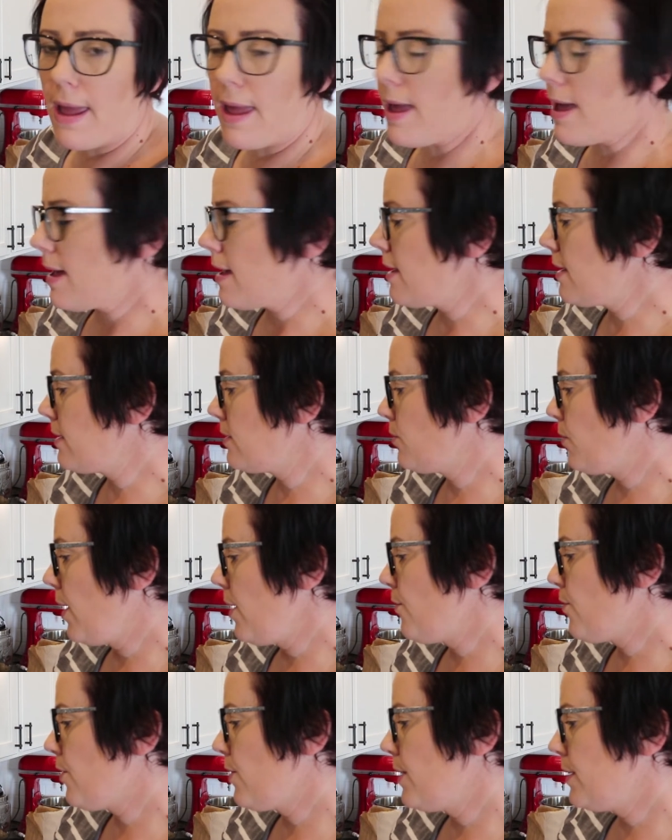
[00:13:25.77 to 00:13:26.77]
and
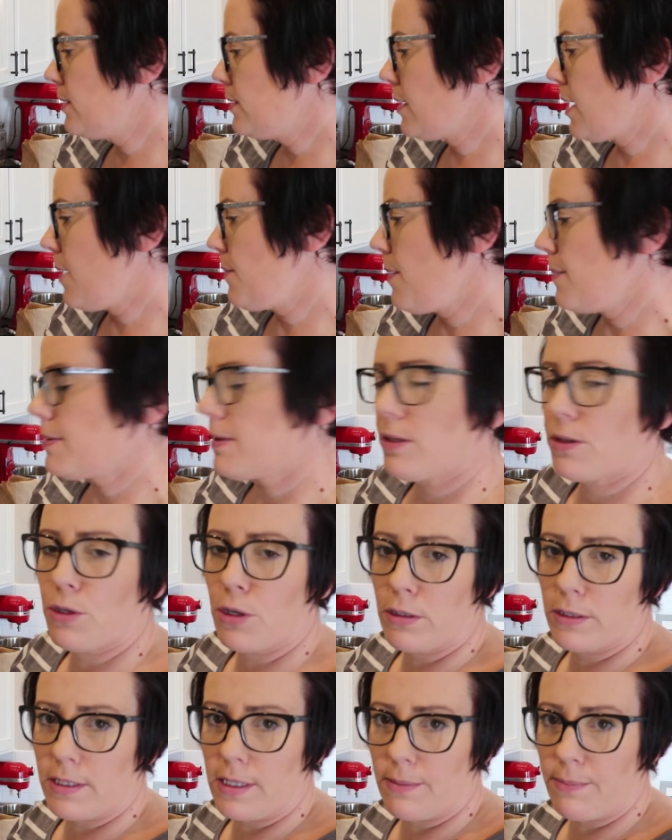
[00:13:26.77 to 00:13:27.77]
wait for this to come up to
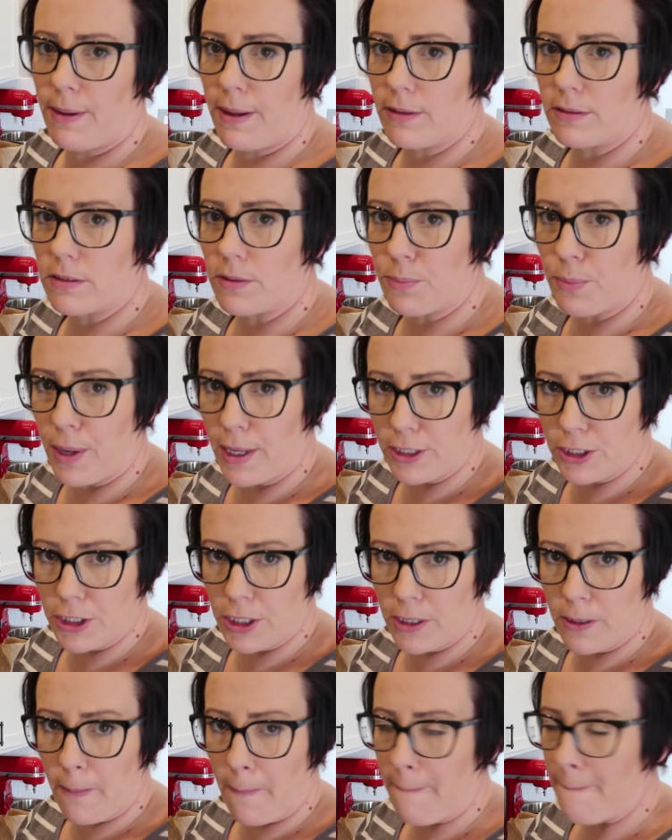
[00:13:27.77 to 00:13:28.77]
13 pounds of
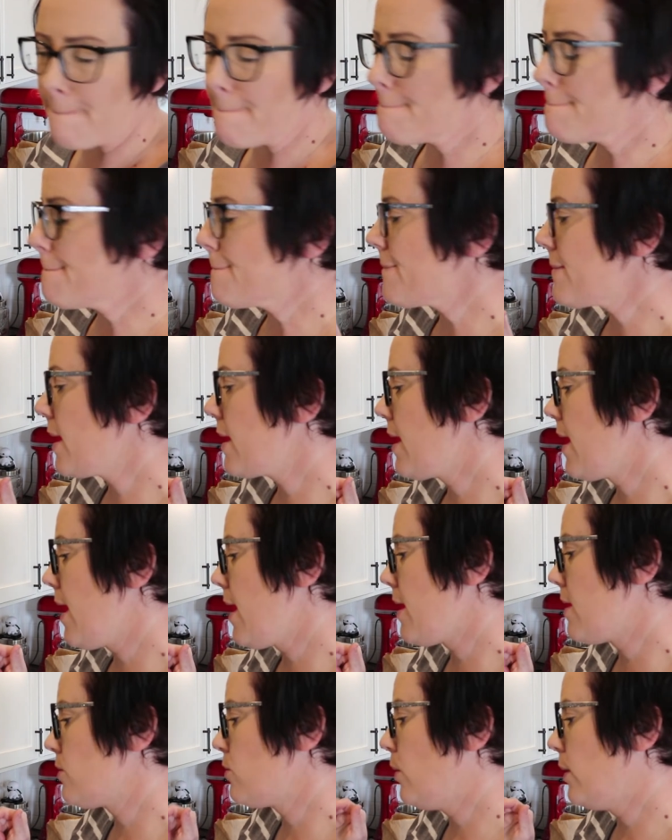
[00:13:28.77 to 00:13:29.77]
pressure,
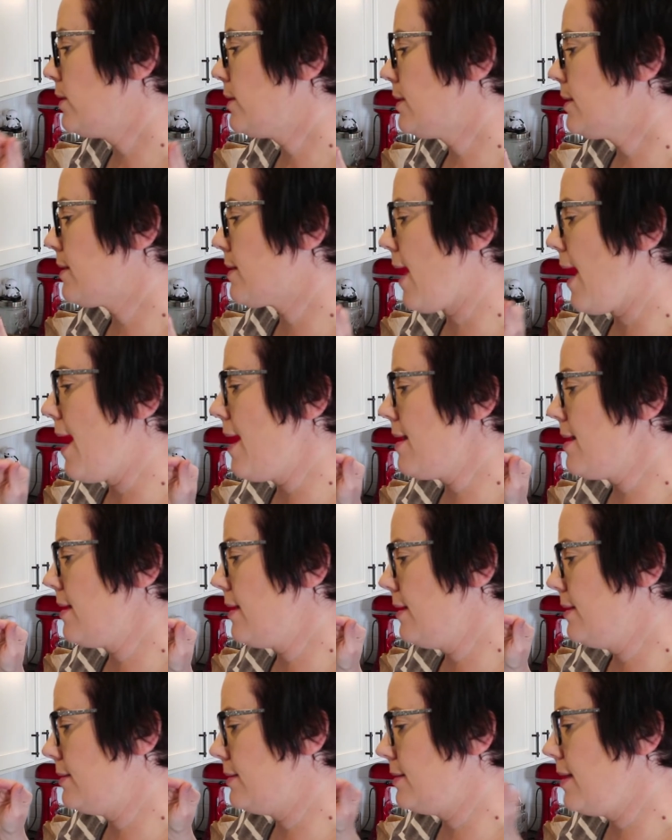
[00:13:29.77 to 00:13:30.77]
and once
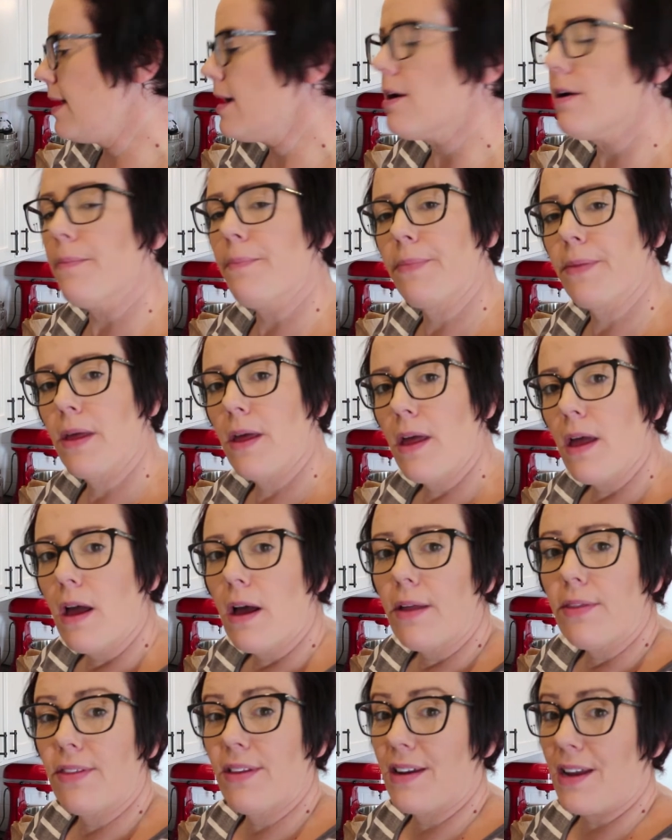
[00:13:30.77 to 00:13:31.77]
that is there,
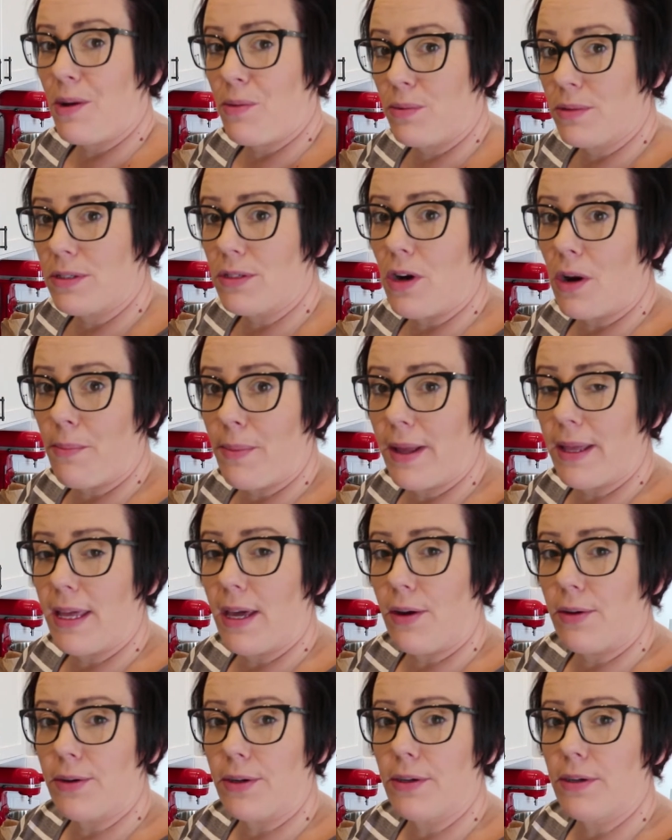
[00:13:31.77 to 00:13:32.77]
then I will start my
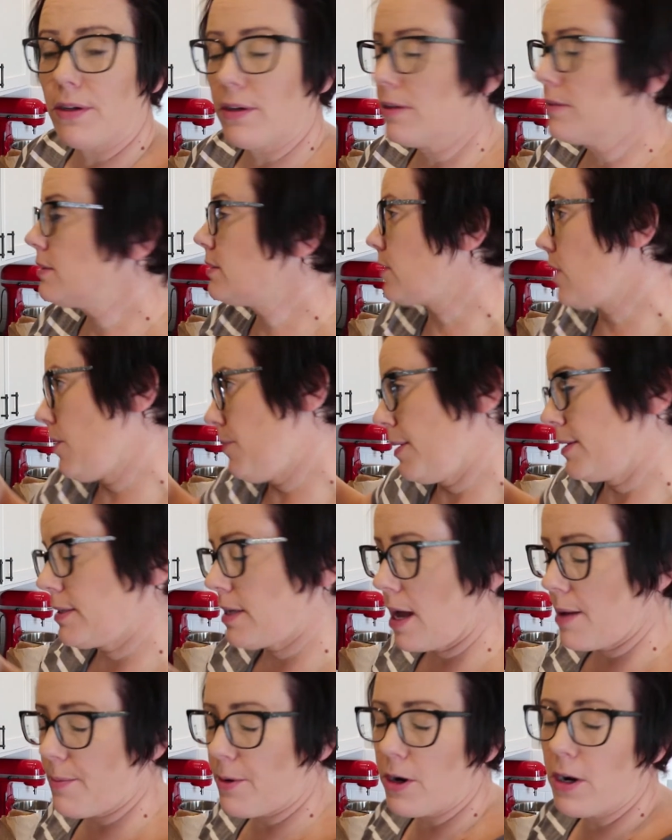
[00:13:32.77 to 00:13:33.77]
timer.
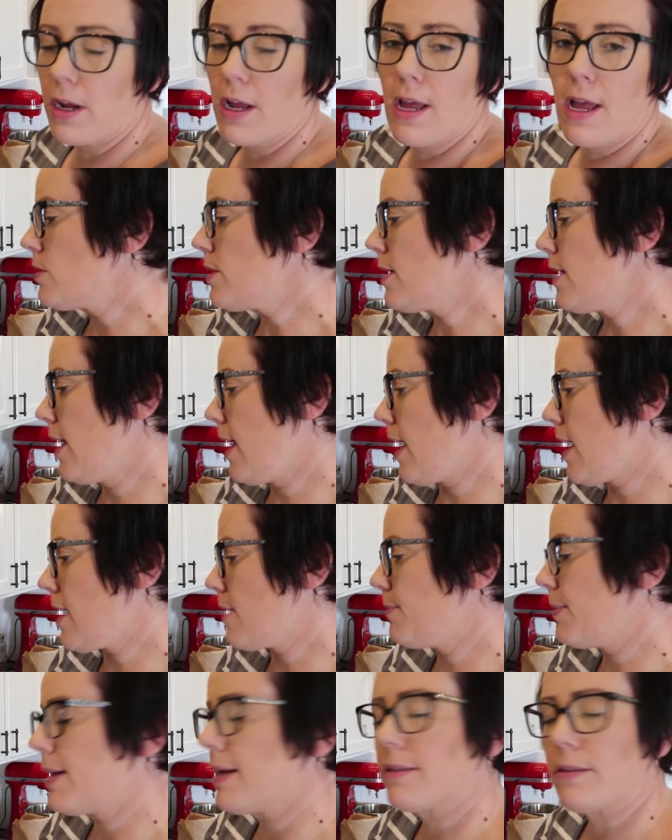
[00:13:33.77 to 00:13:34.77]

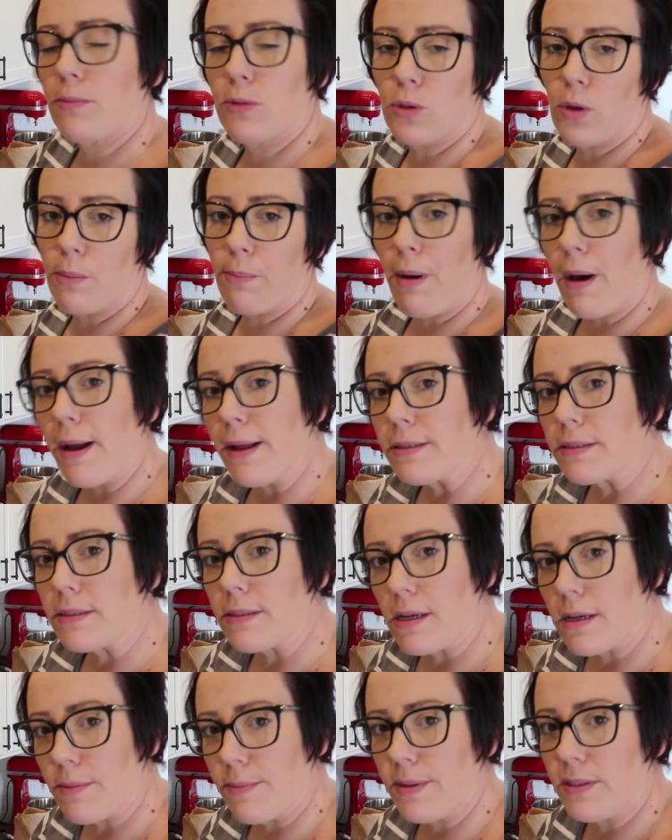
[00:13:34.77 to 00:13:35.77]
And because I'm doing pints, it's
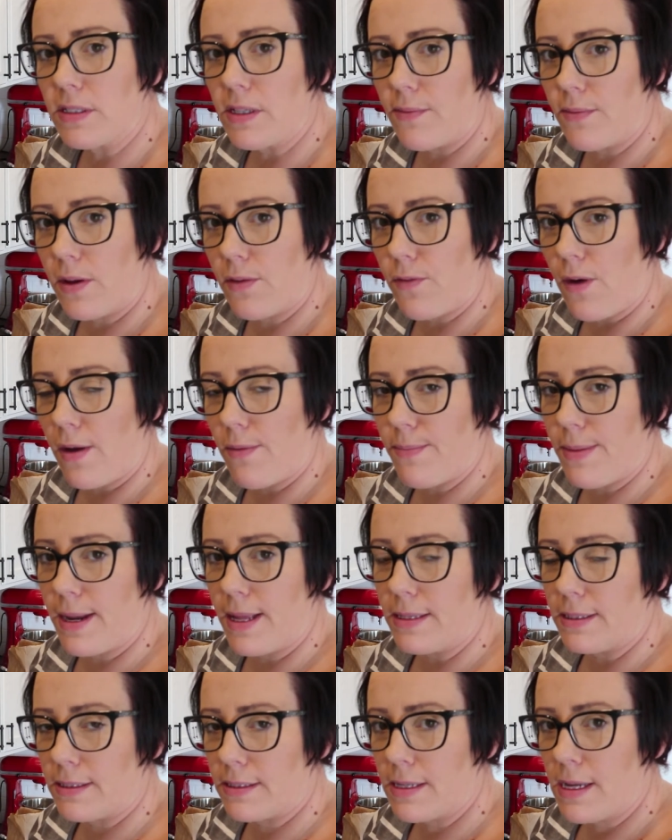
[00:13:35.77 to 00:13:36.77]
going to be 75
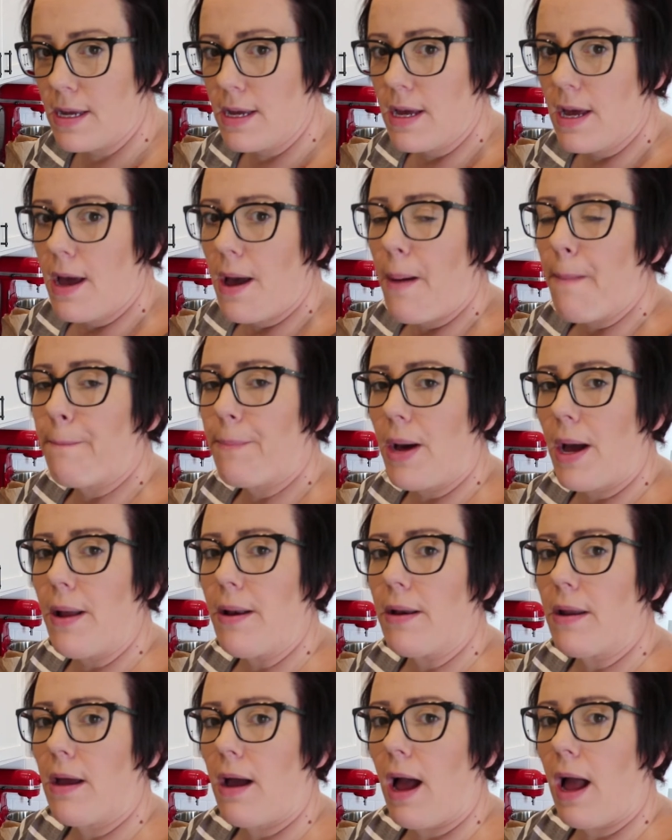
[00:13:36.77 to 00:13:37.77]
minutes, but
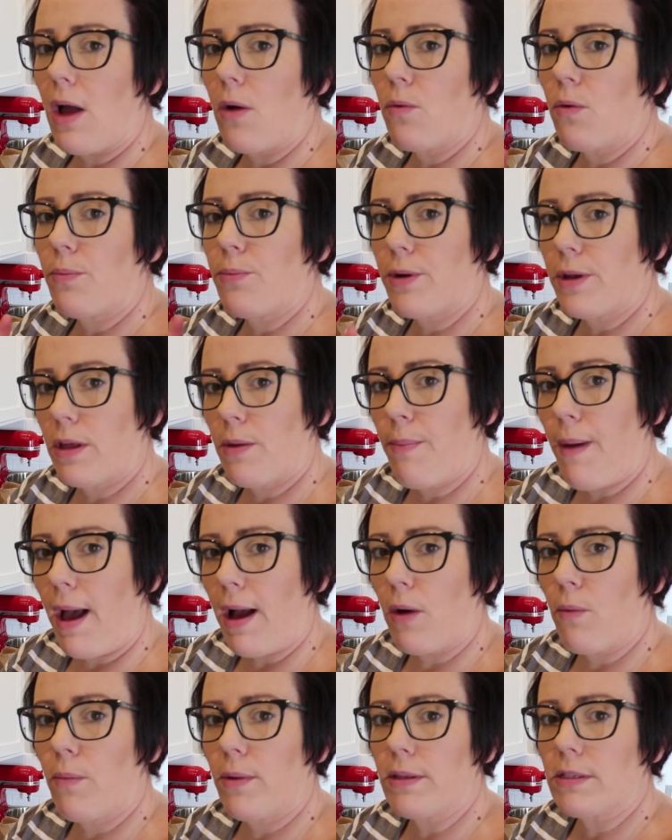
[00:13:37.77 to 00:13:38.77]
I will bring you
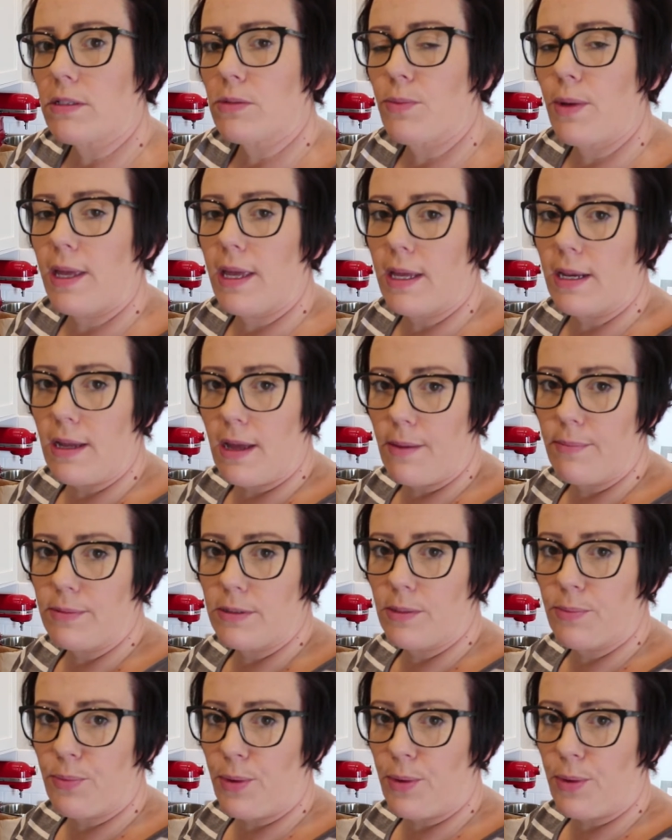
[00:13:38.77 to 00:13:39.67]
back once we get up to